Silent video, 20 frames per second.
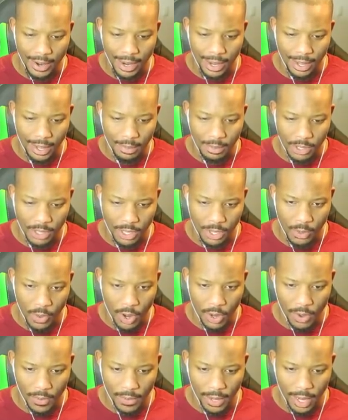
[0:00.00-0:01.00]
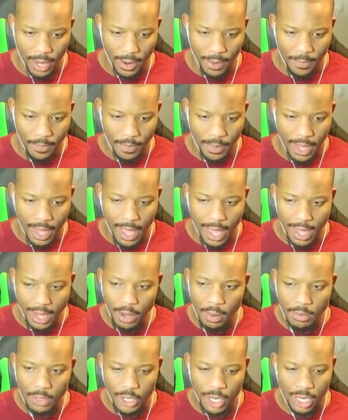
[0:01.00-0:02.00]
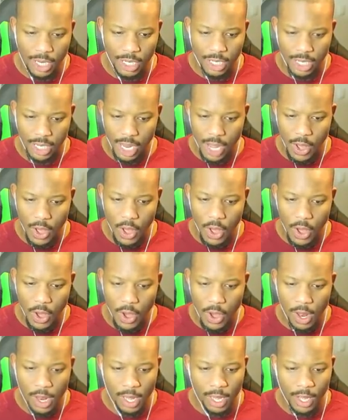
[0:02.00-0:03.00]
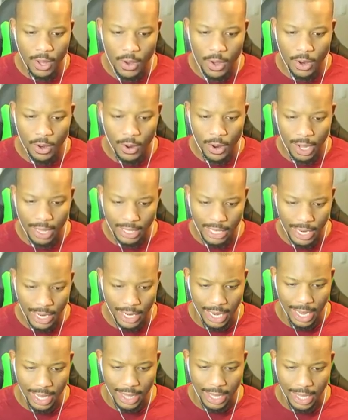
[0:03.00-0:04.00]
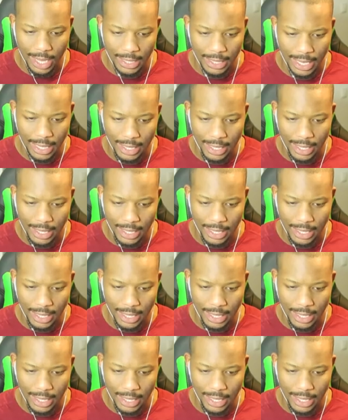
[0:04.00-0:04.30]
All right, I'm just gonna walk over here, and I'm just gonna slowly go across here like this.